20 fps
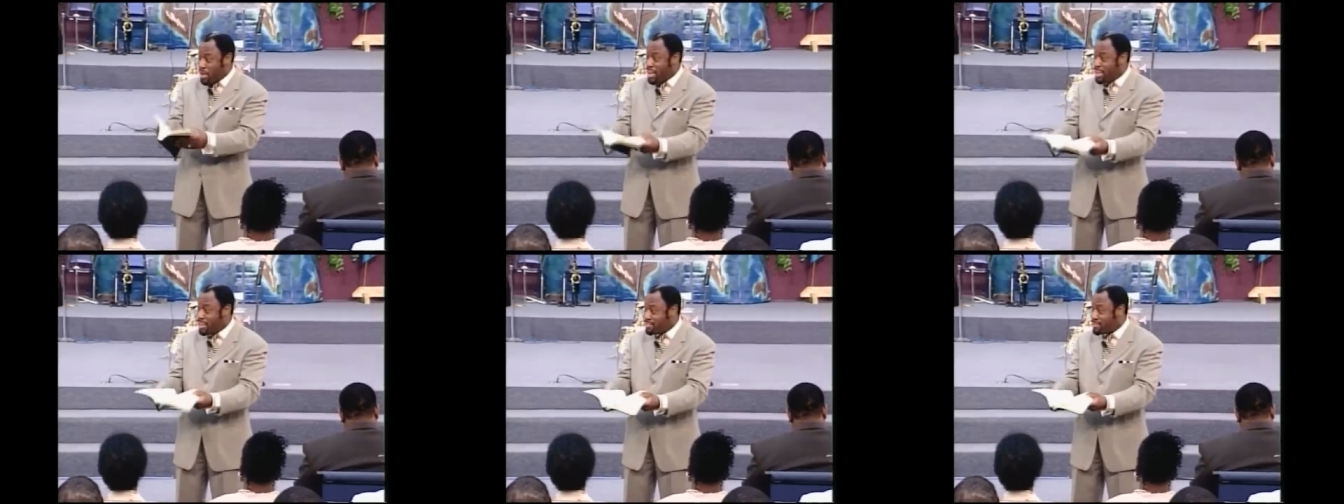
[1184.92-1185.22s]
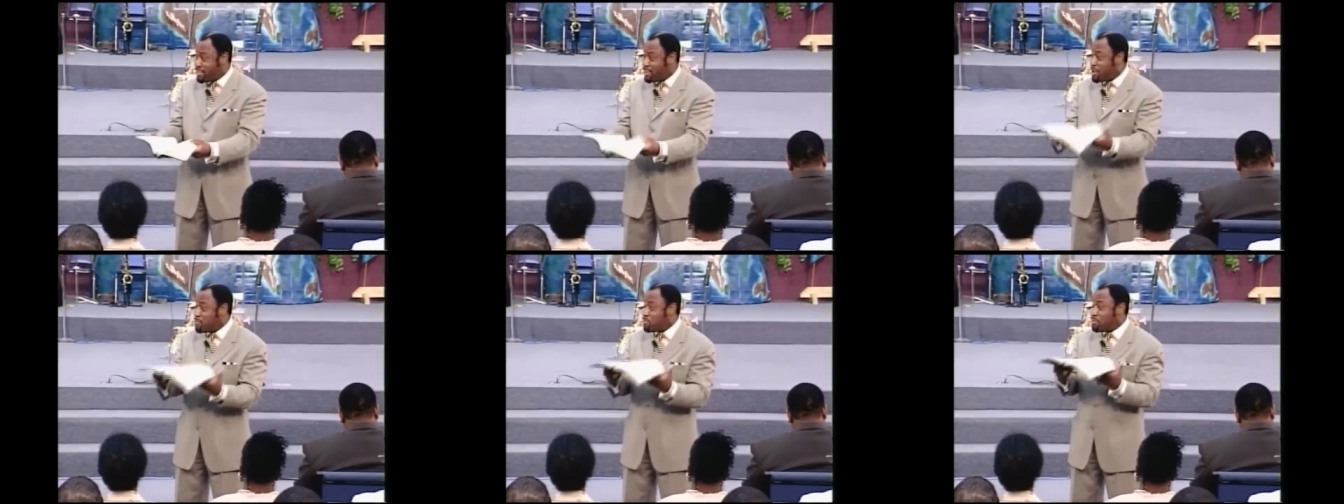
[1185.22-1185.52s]

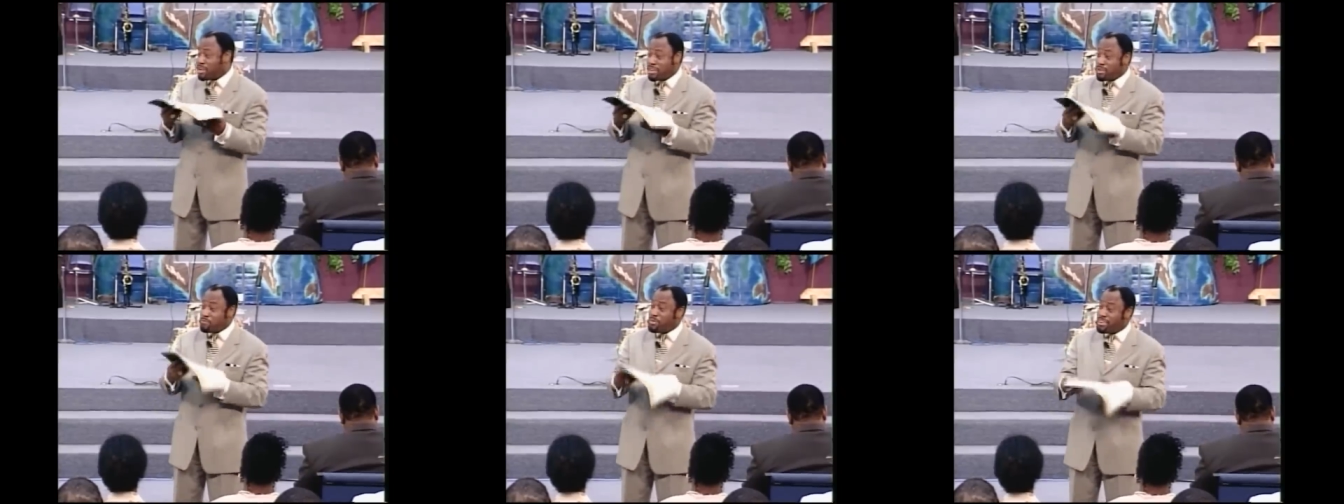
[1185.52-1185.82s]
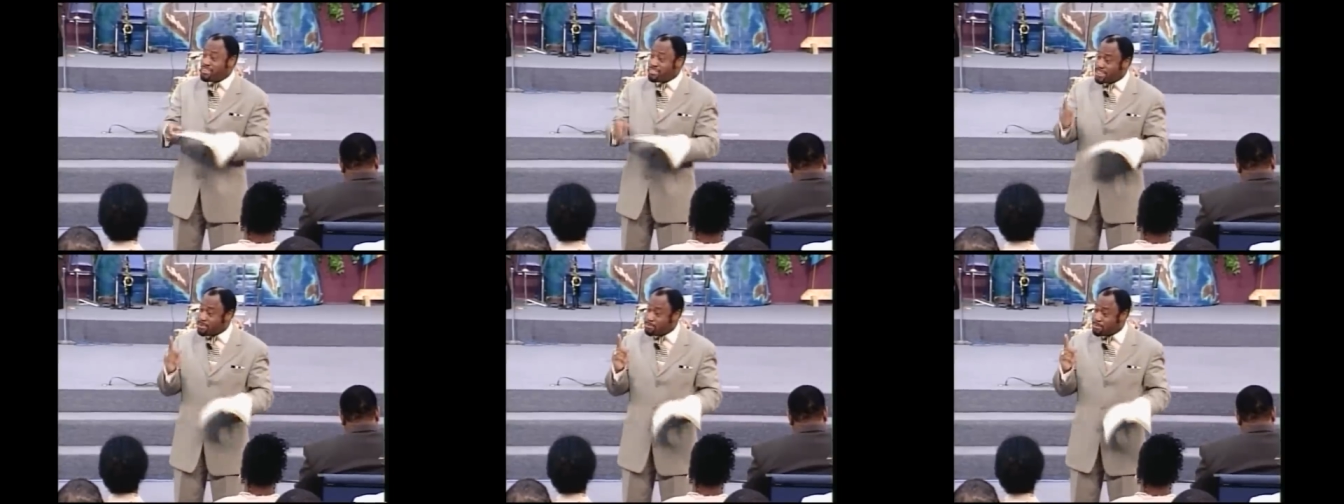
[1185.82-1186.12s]
ways, but it can be
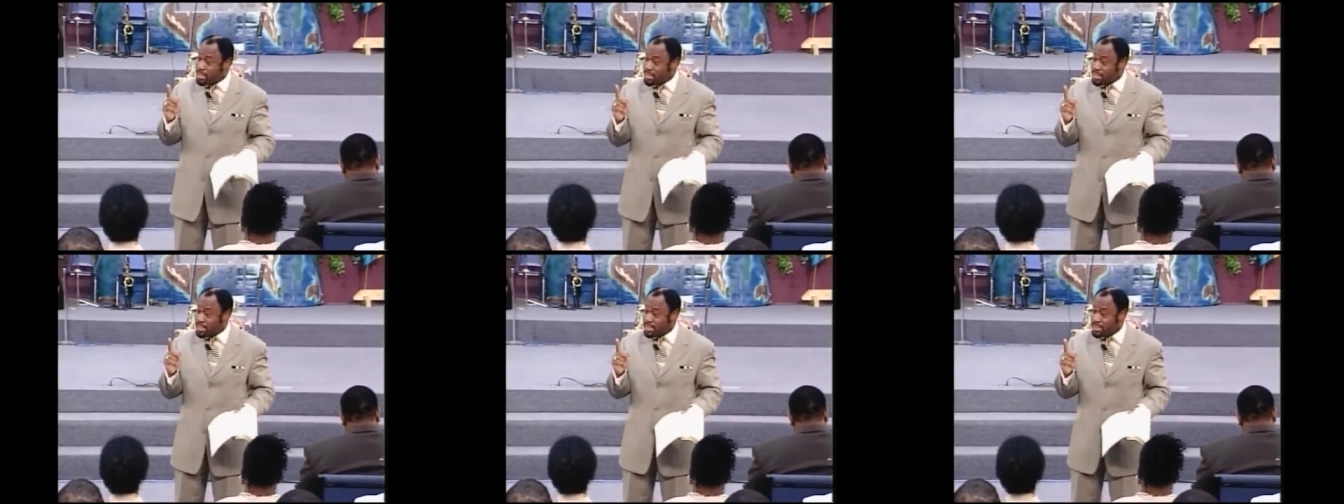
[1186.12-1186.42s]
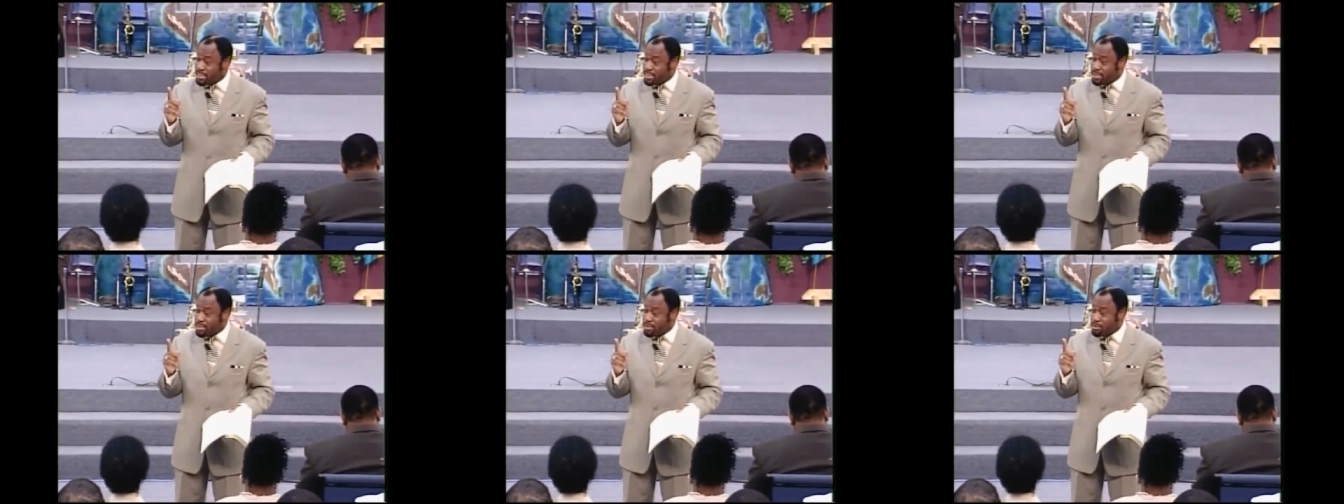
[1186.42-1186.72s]
the same thing.
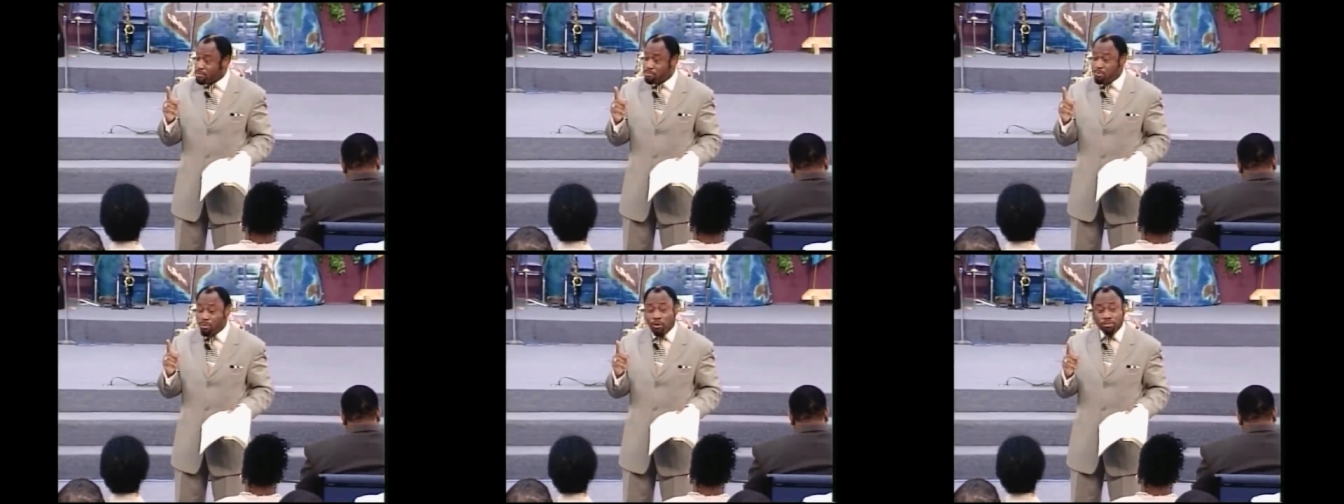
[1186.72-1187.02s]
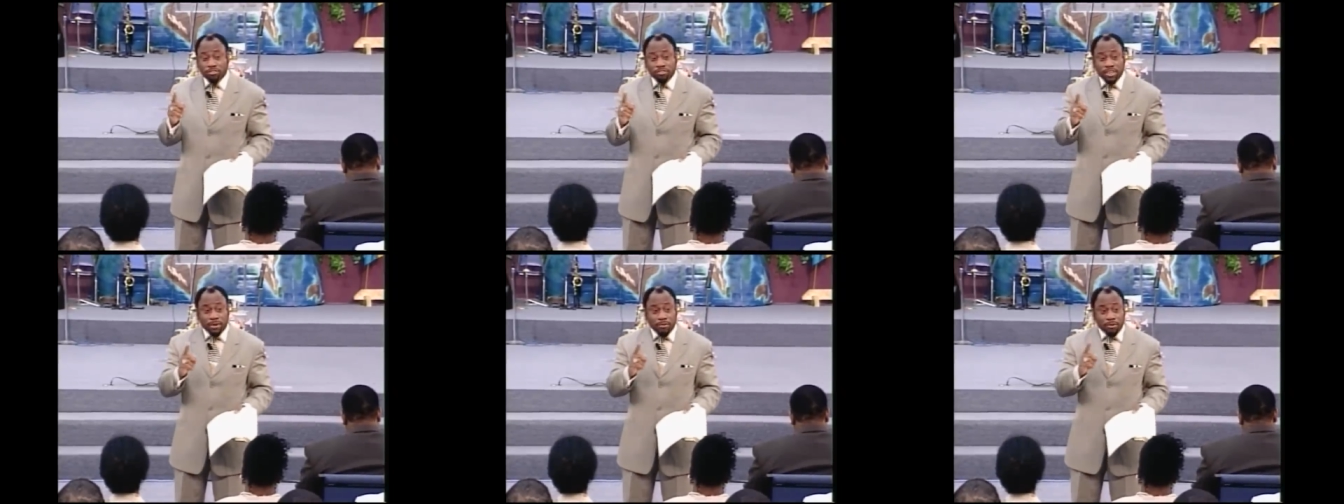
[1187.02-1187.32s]

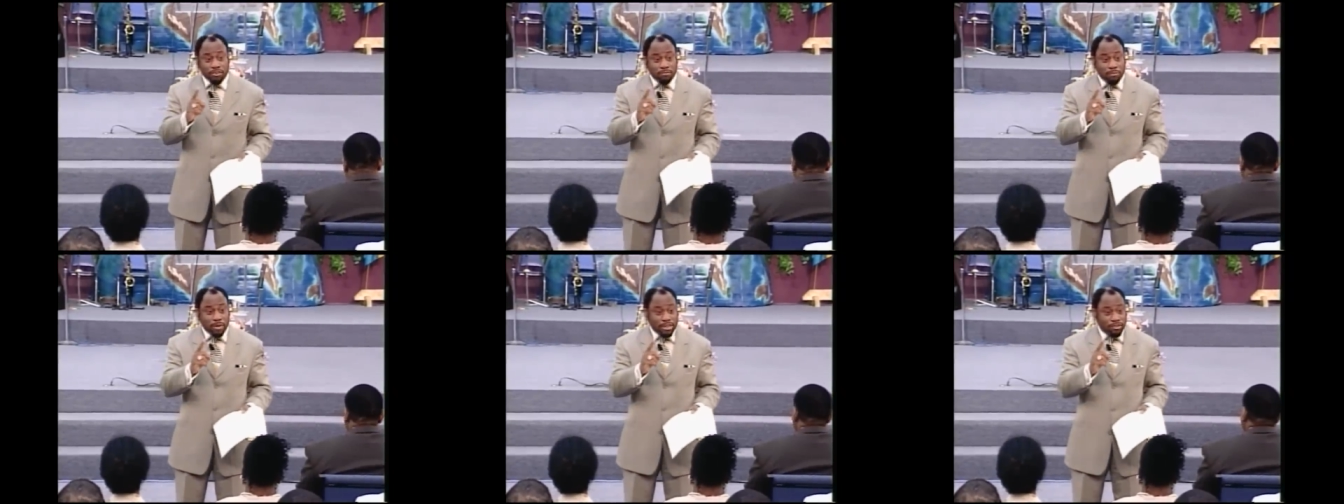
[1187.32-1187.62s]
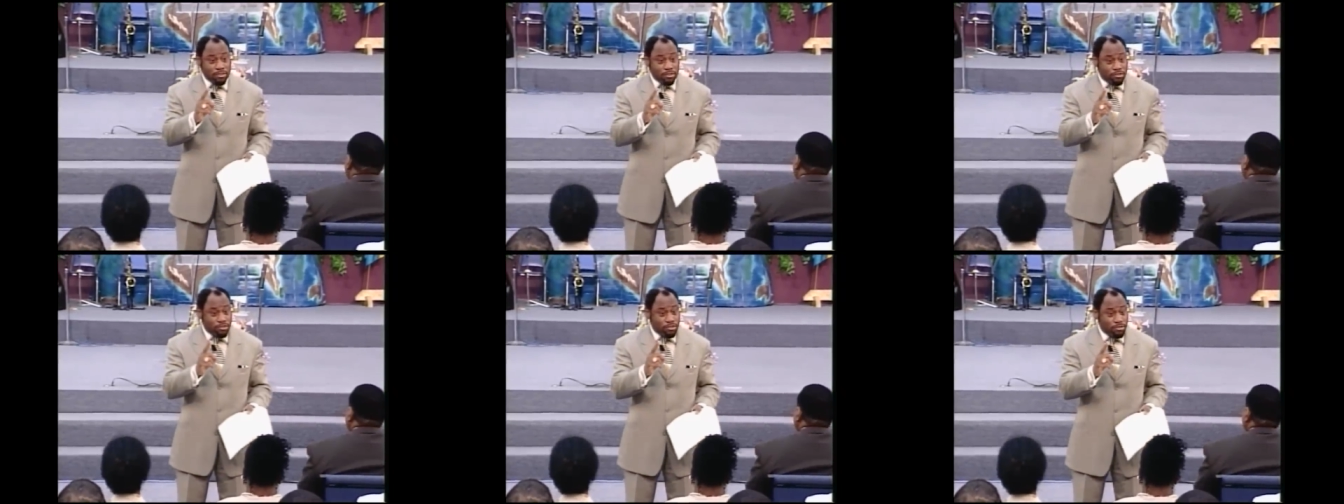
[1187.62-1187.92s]
Paul stayed with his
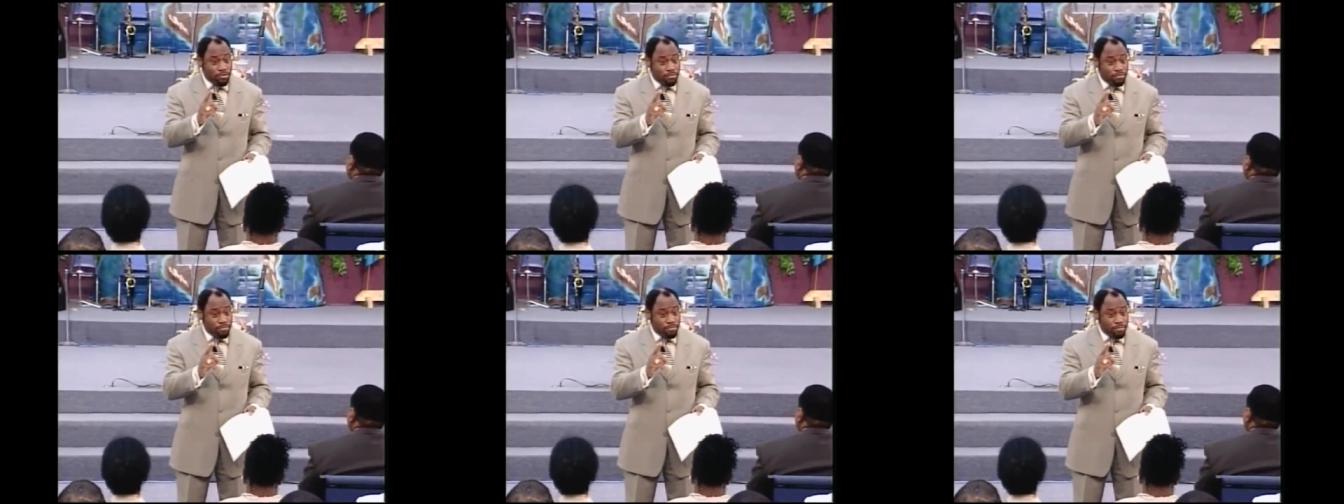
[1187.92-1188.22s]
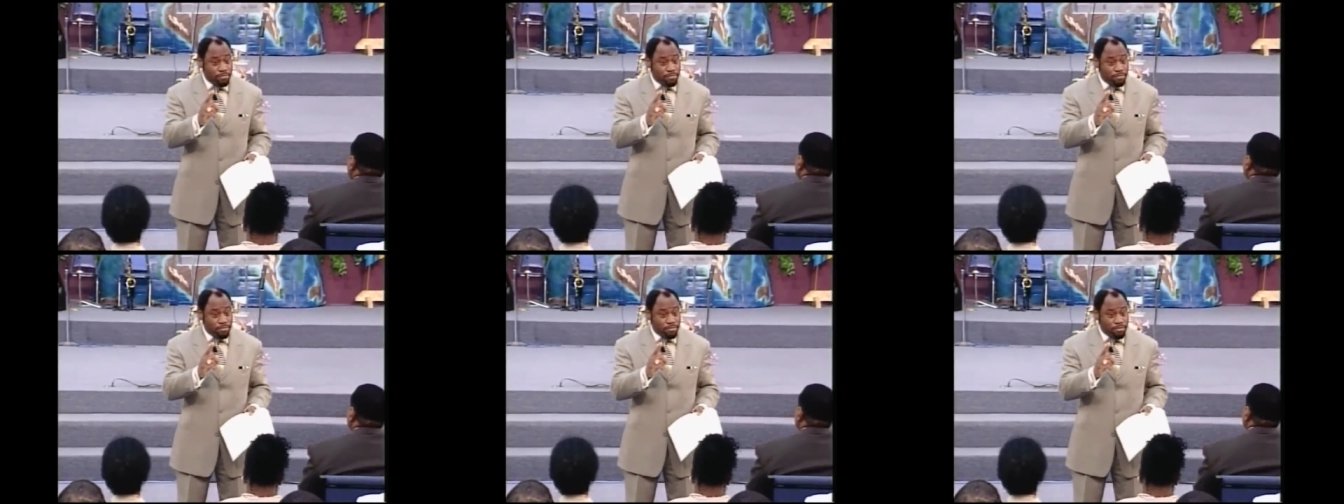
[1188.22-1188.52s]
message.
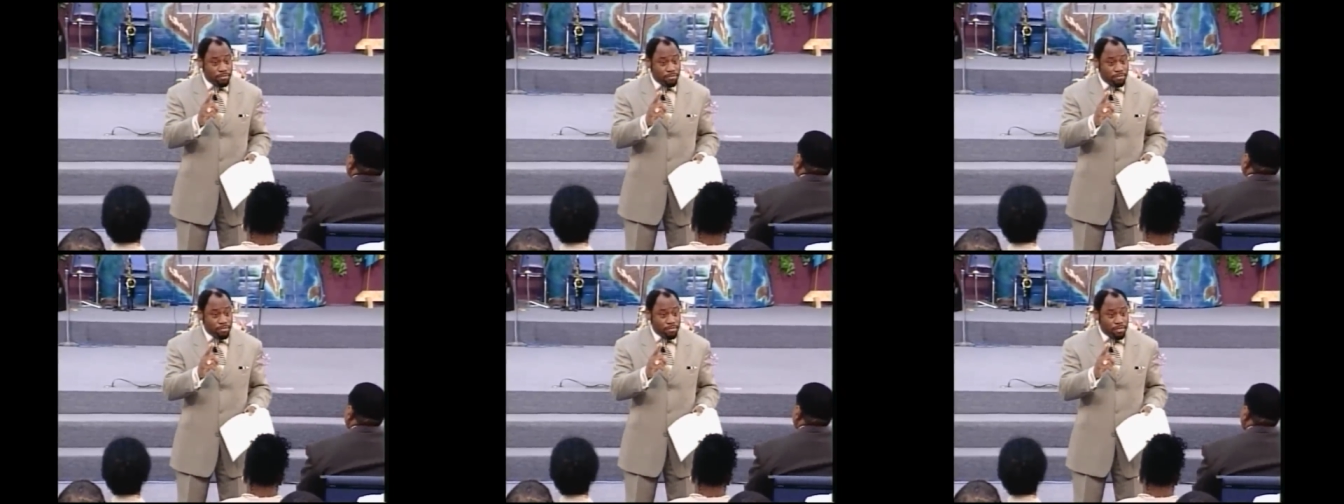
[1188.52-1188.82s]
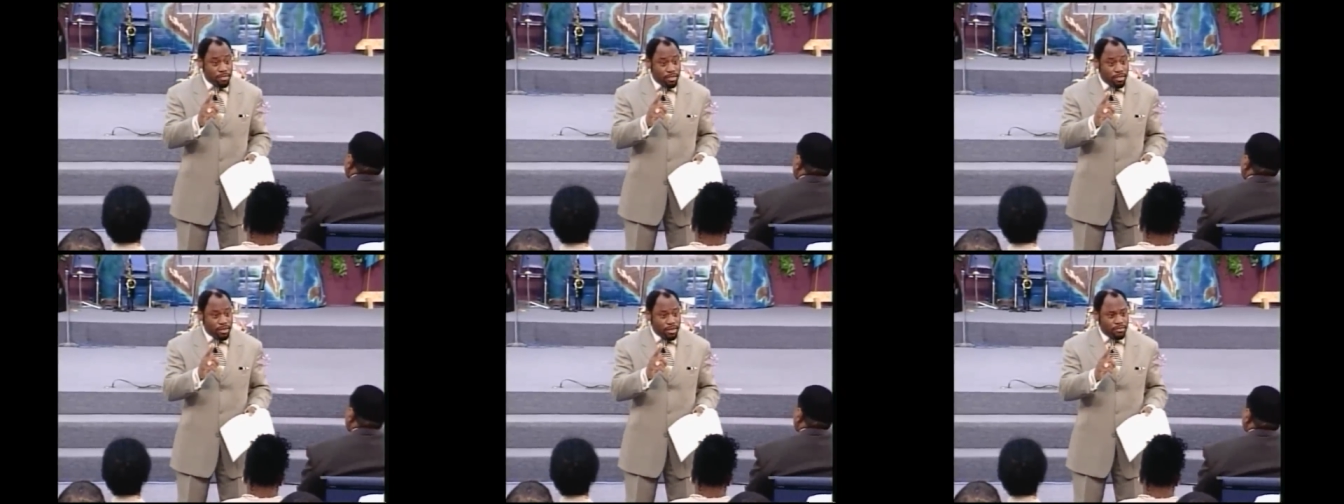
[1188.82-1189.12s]

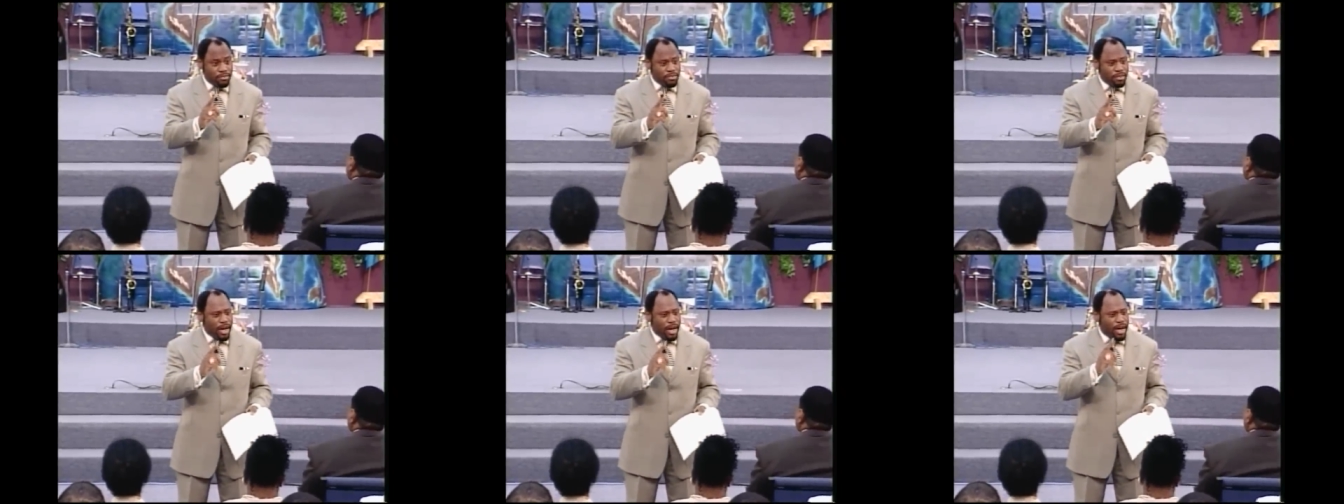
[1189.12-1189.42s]
He says,